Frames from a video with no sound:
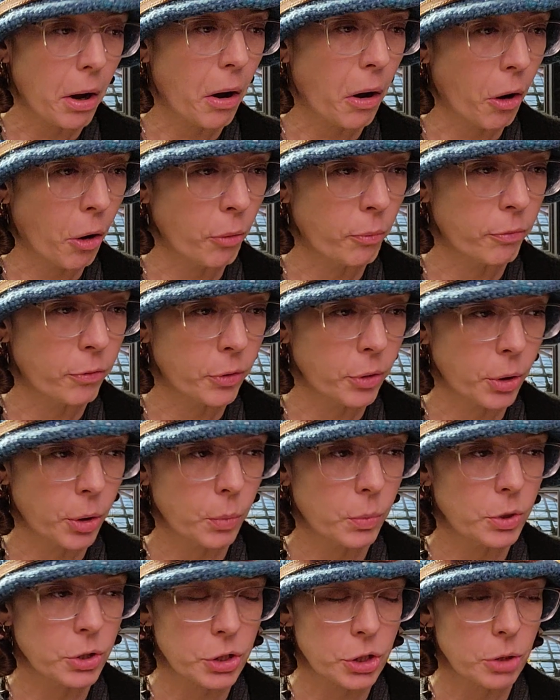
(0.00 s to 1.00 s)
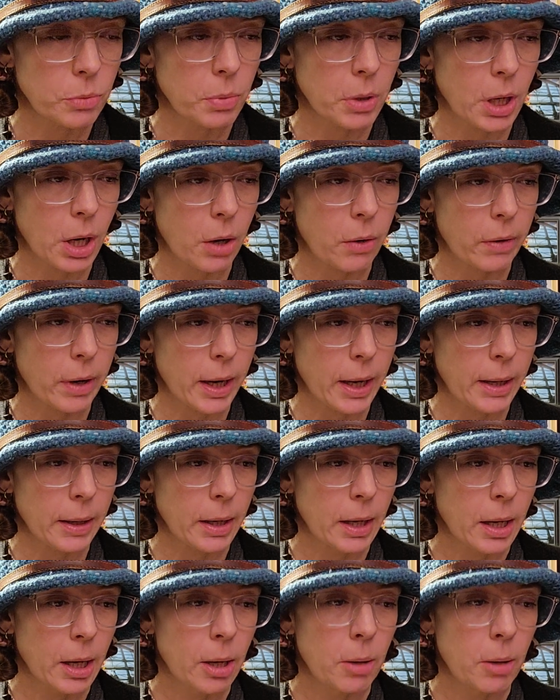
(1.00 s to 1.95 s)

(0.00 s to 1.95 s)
hopefully we should be all right.